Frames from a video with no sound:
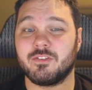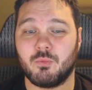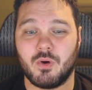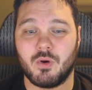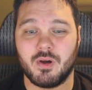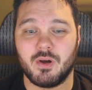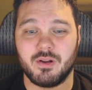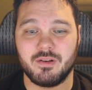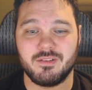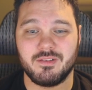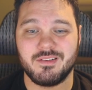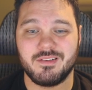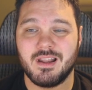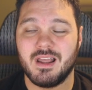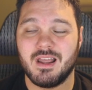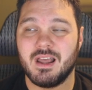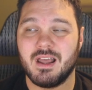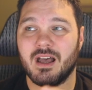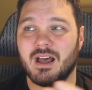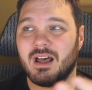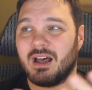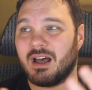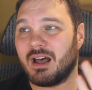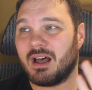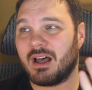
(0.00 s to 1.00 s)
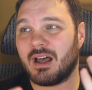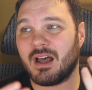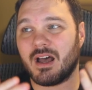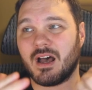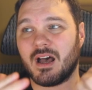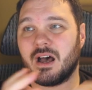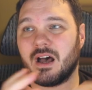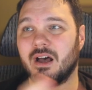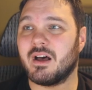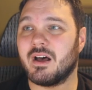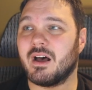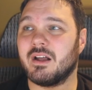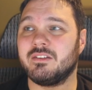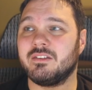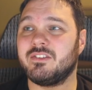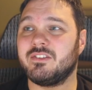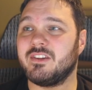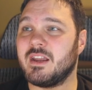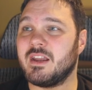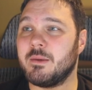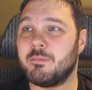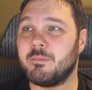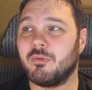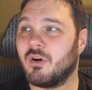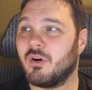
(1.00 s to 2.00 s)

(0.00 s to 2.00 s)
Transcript: one a D+.